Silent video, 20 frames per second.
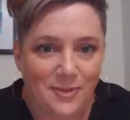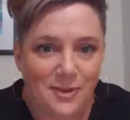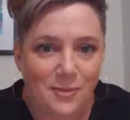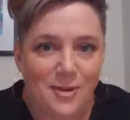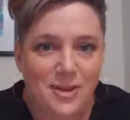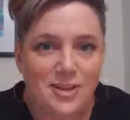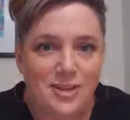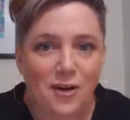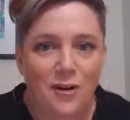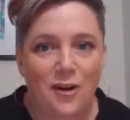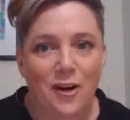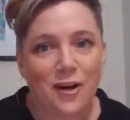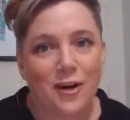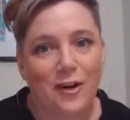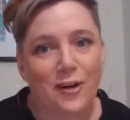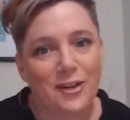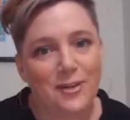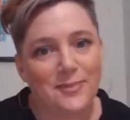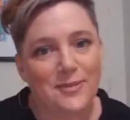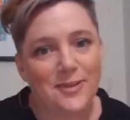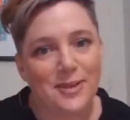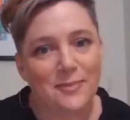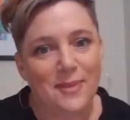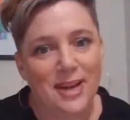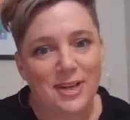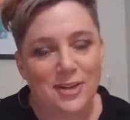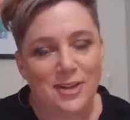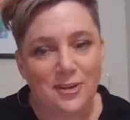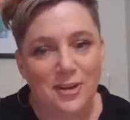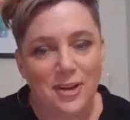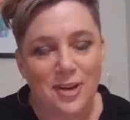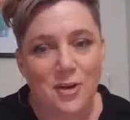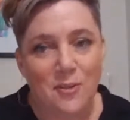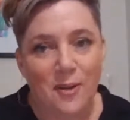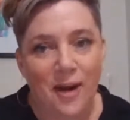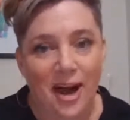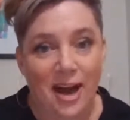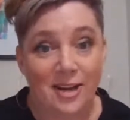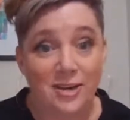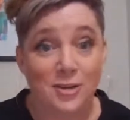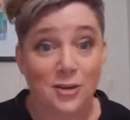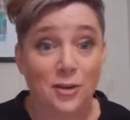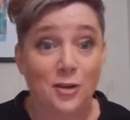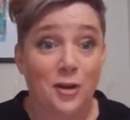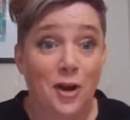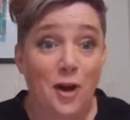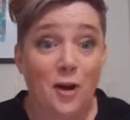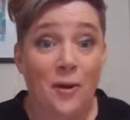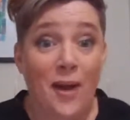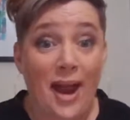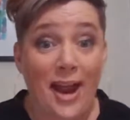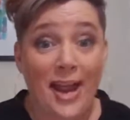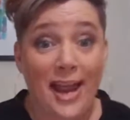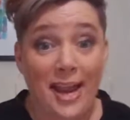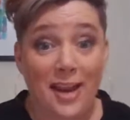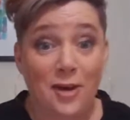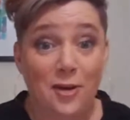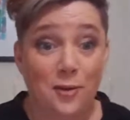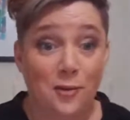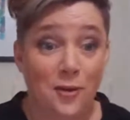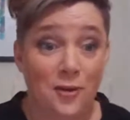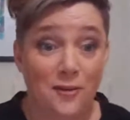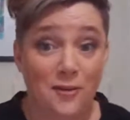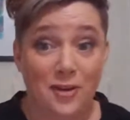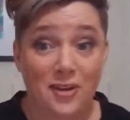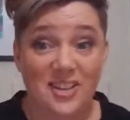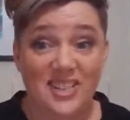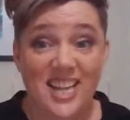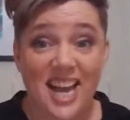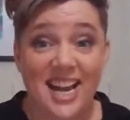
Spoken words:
So we don't own them. So make sure that you do go and get your reviews.